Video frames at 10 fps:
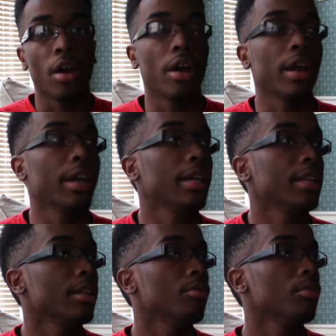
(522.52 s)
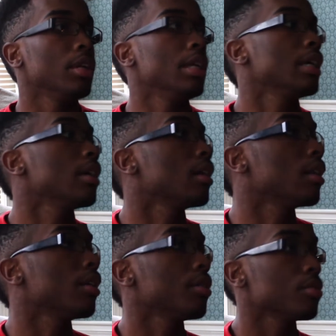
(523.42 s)
Alright, and then with Nick and
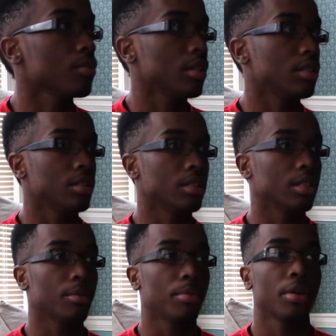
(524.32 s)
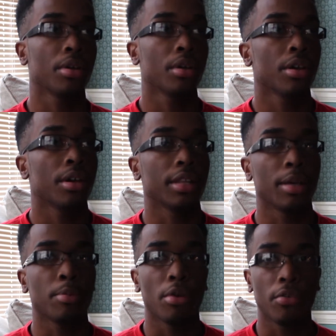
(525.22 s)
Claire's relationship,
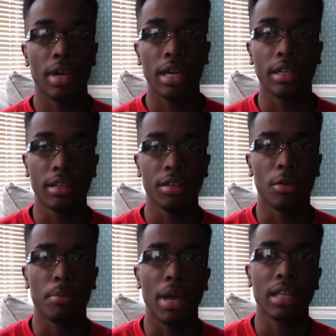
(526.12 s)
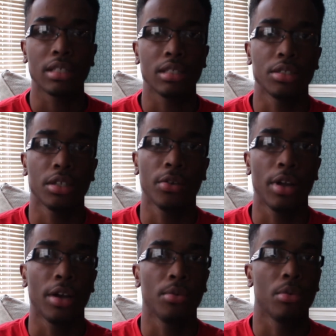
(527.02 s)
they both kind of, balance each other
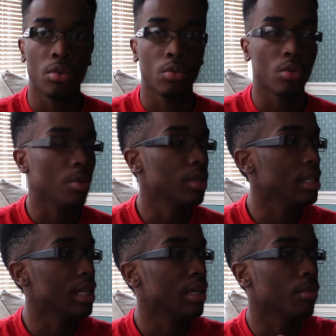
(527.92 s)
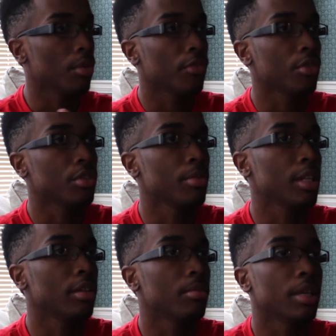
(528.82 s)
out. When we first
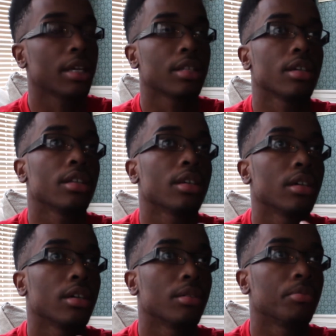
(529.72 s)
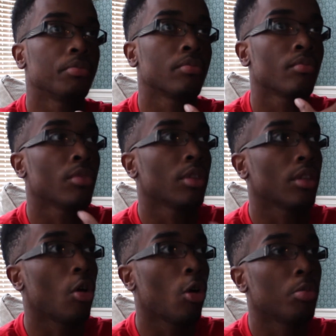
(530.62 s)
meet them, Nick is on
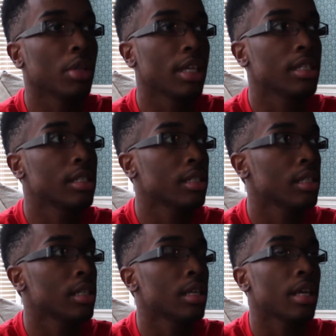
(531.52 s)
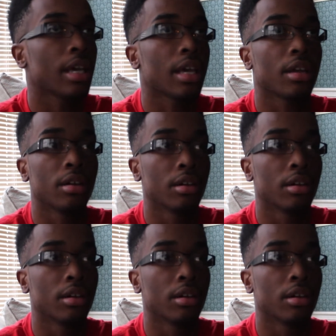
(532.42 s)
the hopeless and